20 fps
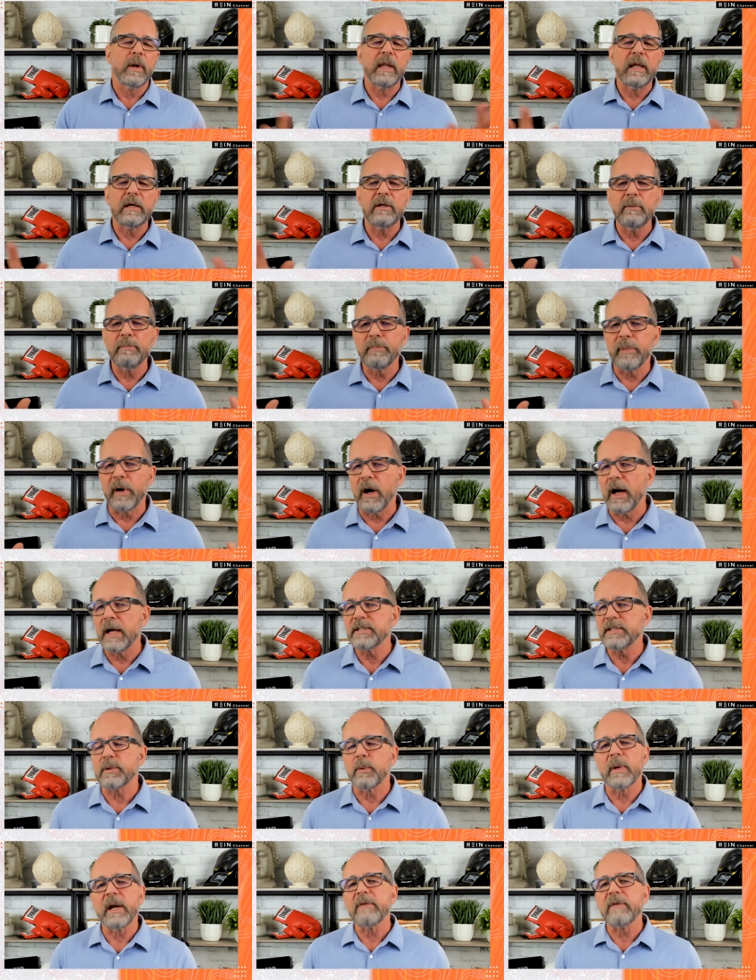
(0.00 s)
or they do
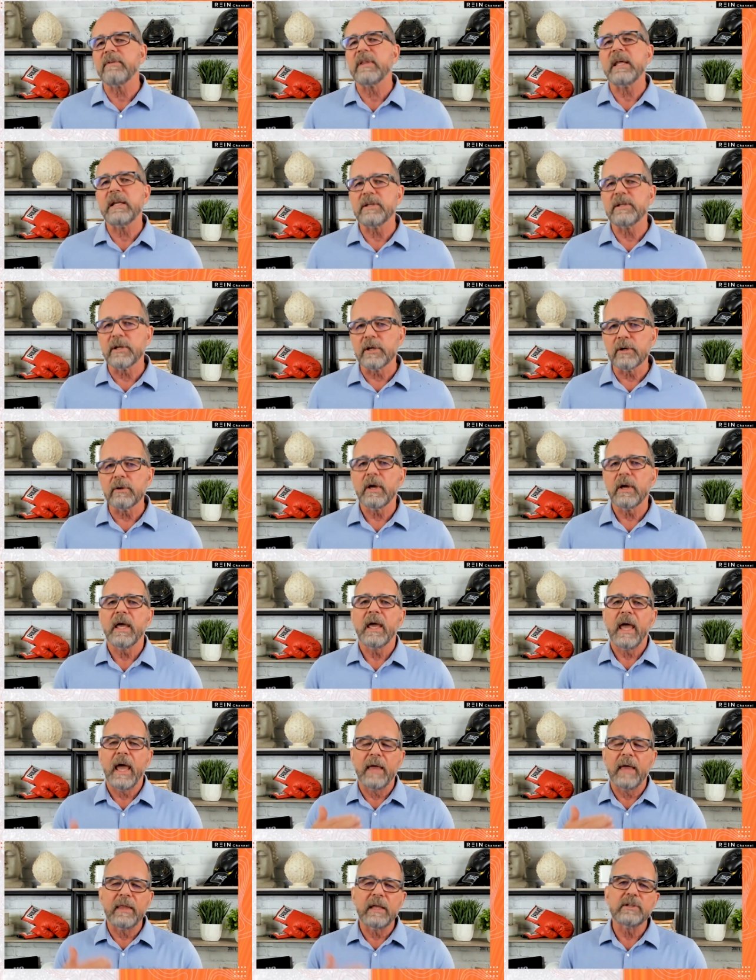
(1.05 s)
bonds or whatever they do.
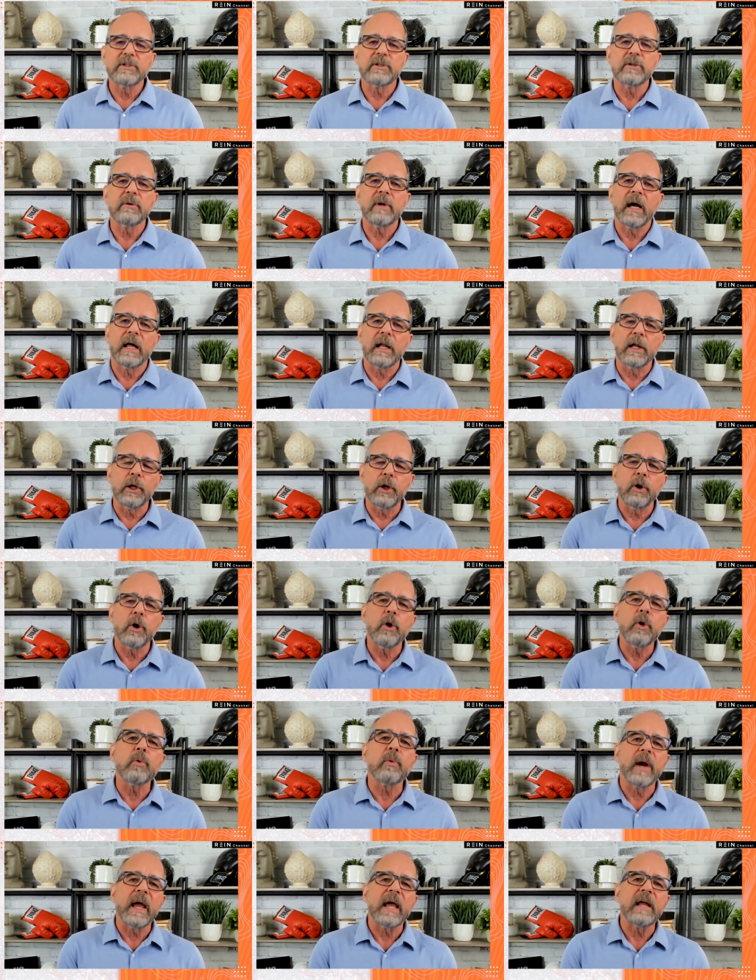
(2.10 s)
And they do a
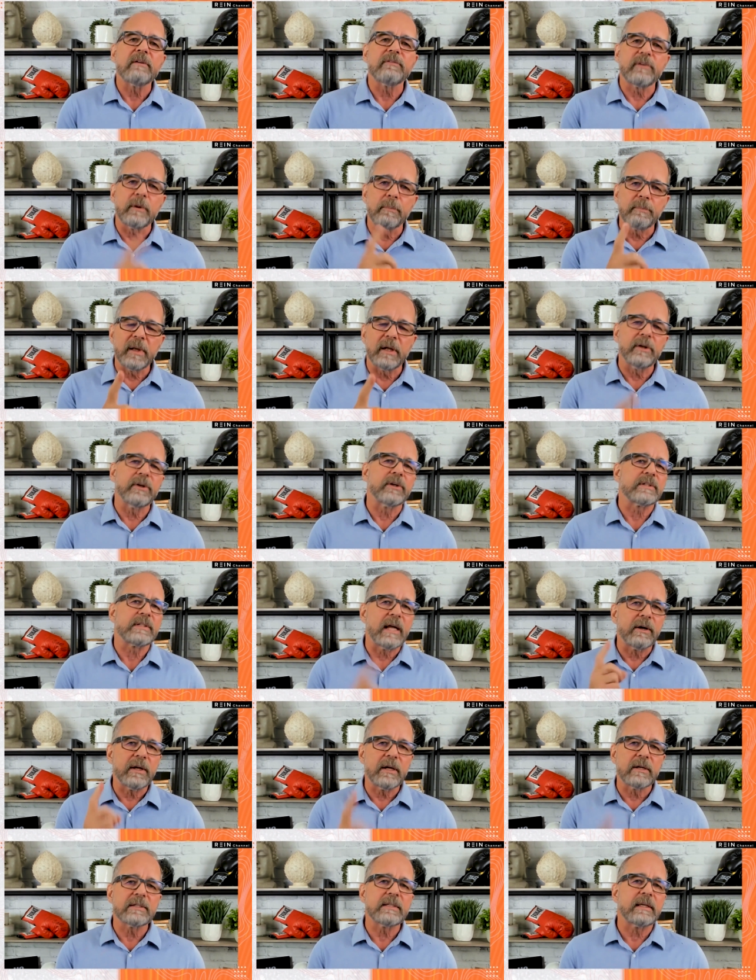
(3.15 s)
low rate for builders.
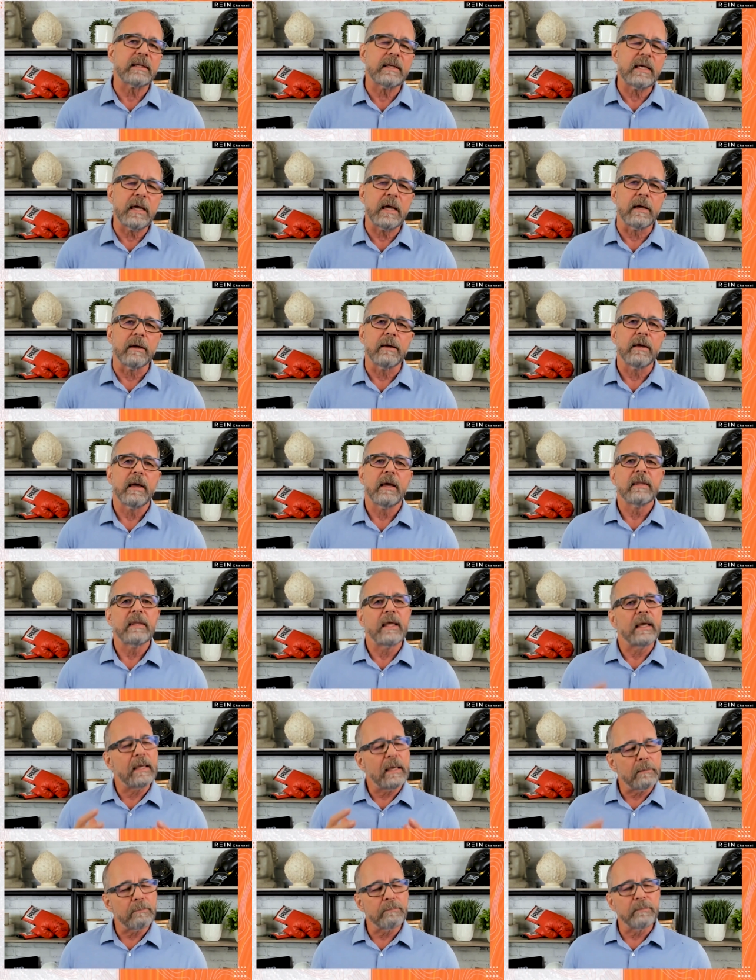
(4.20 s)
Now, here's the key. They
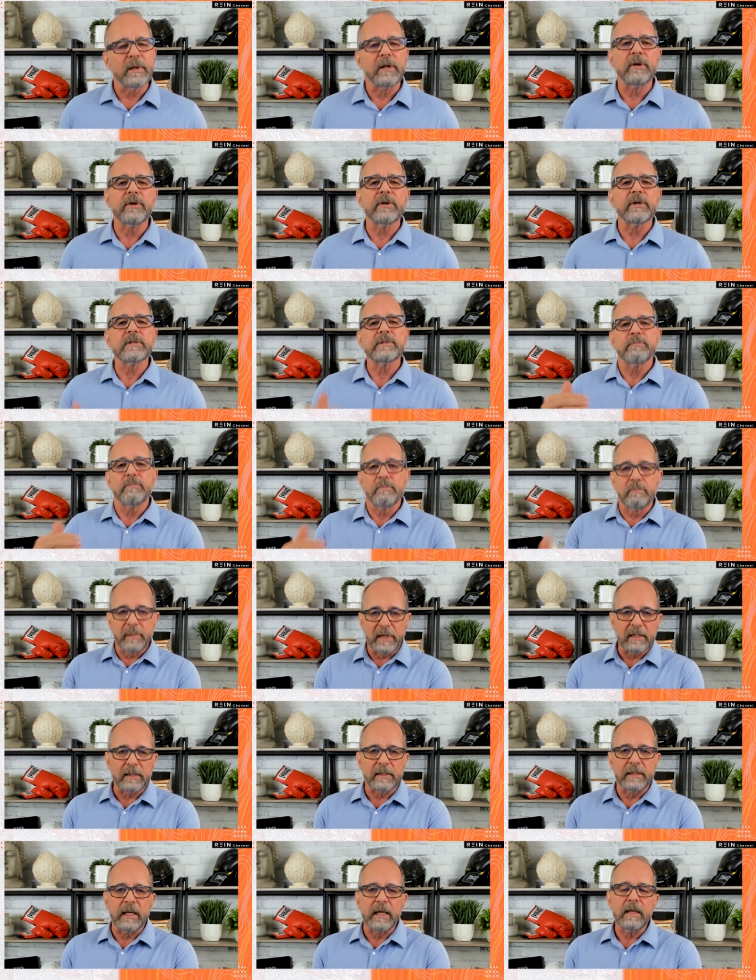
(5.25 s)
get builders
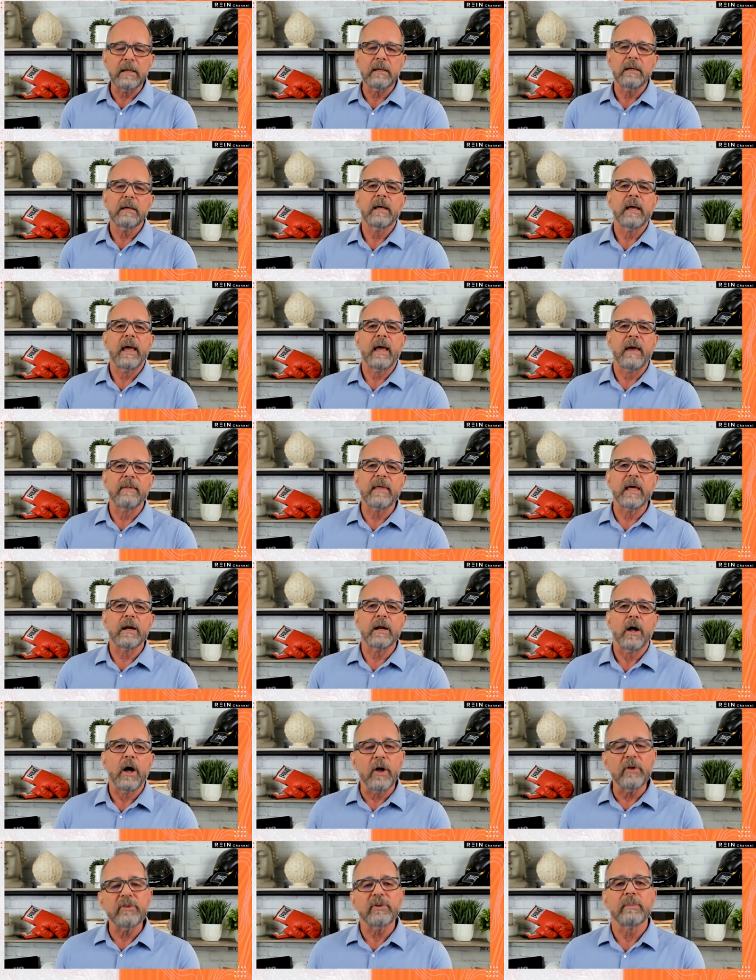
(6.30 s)
building. And then
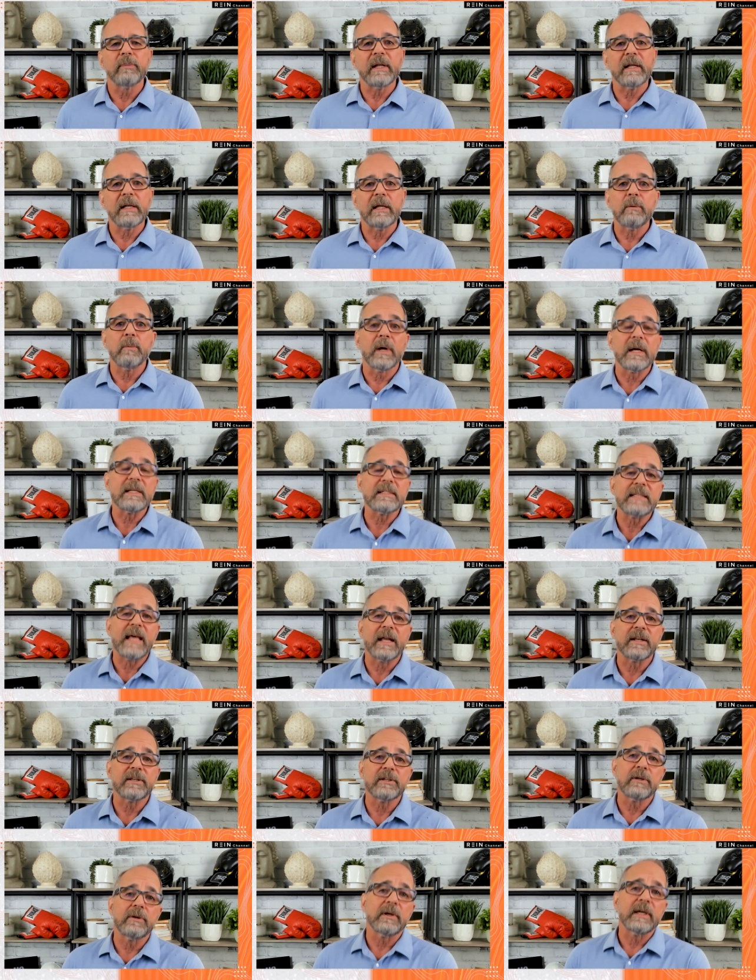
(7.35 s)
ultimately, what does
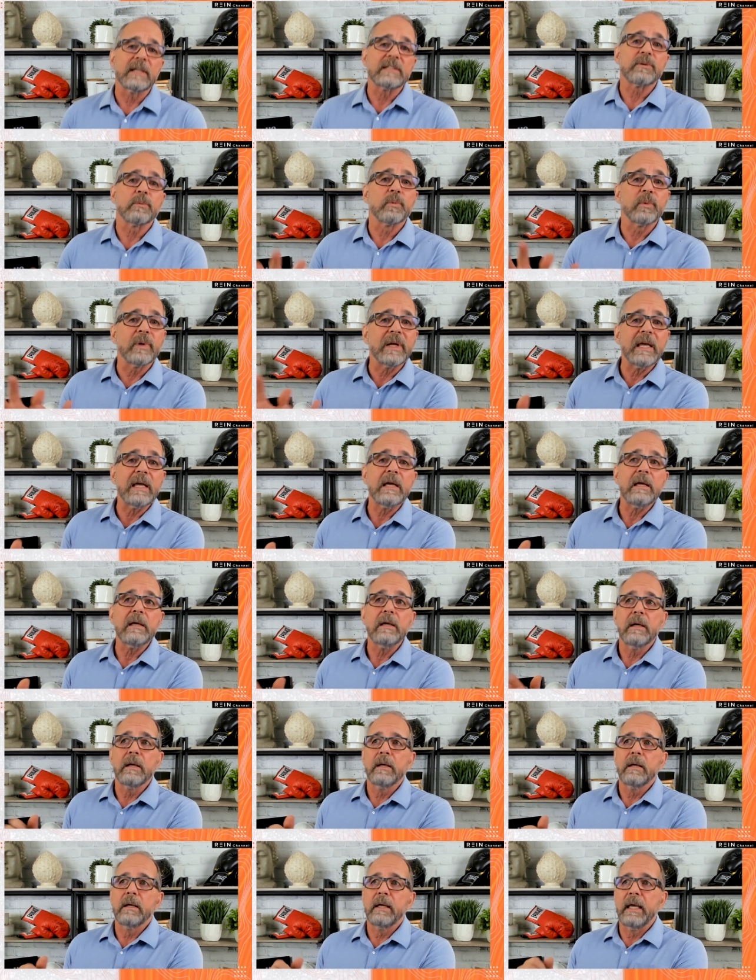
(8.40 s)
that do? It's
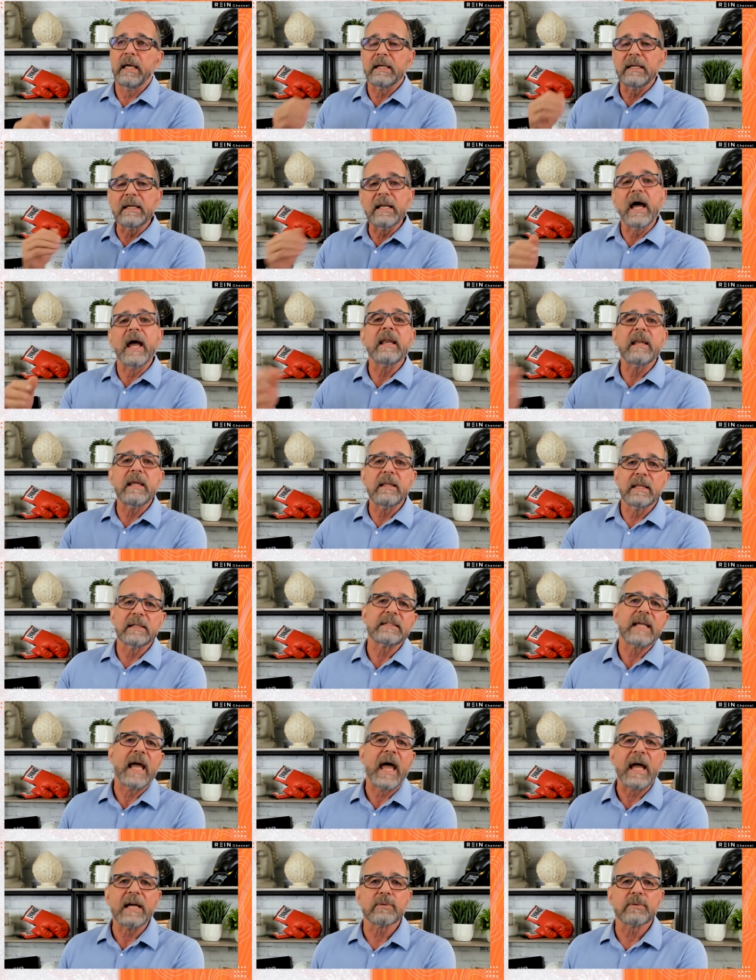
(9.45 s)
reigniting the
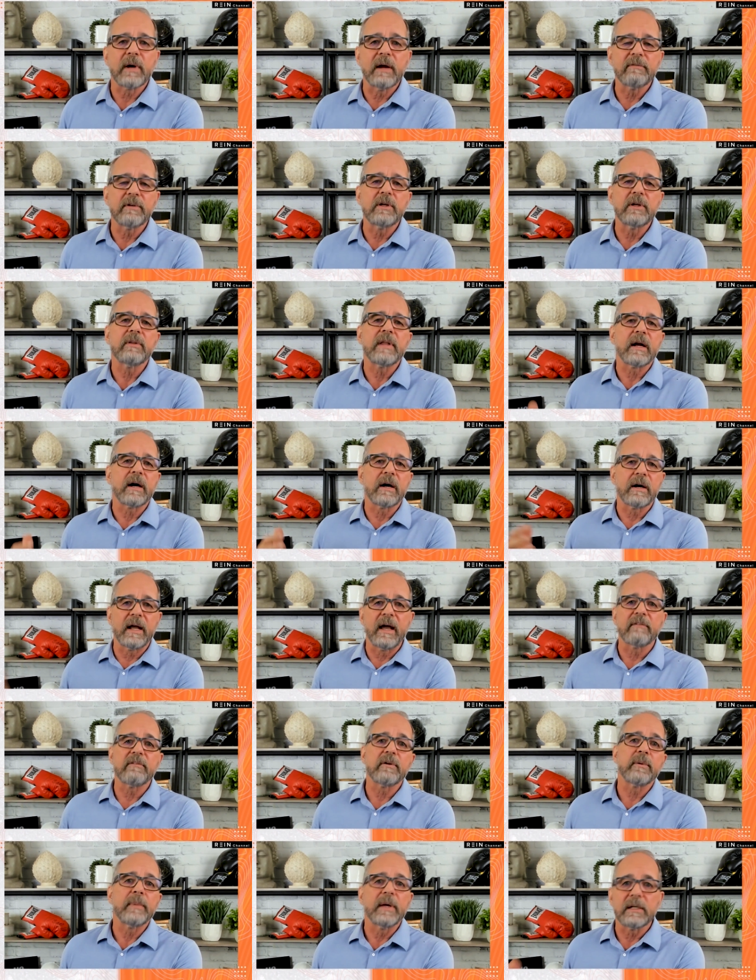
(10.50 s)
tax revenue that our
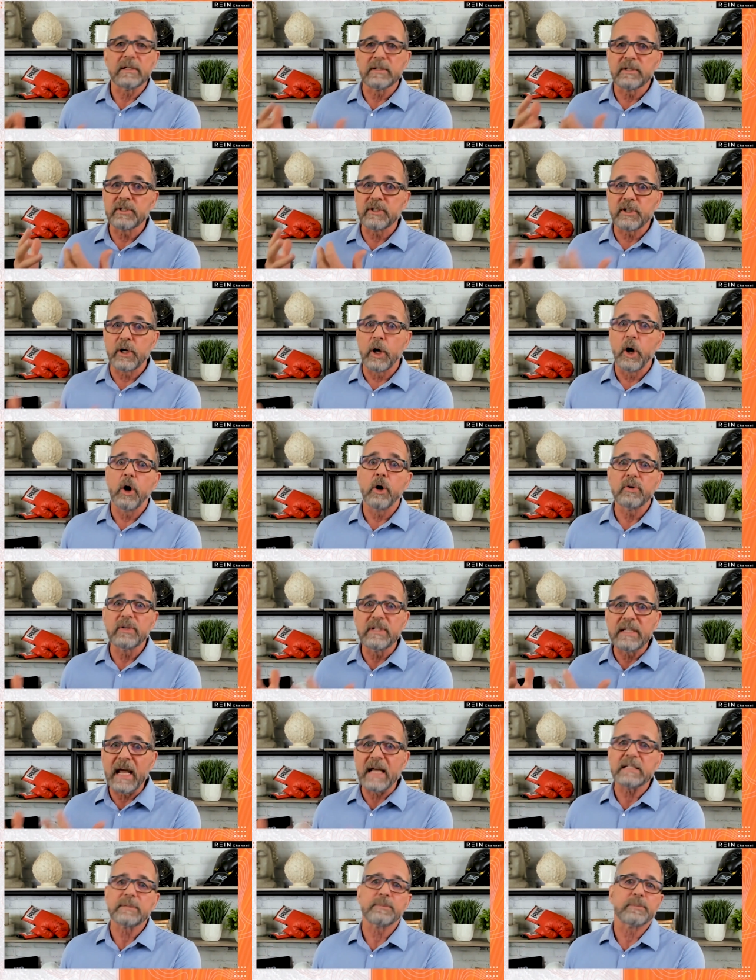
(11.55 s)
government so
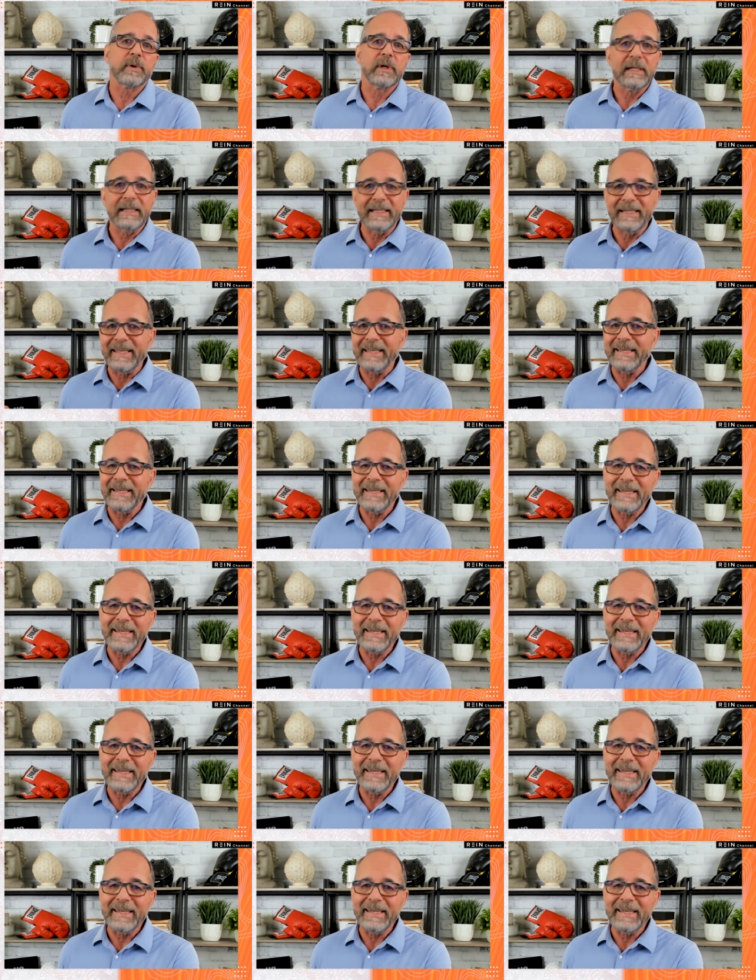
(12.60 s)
desperately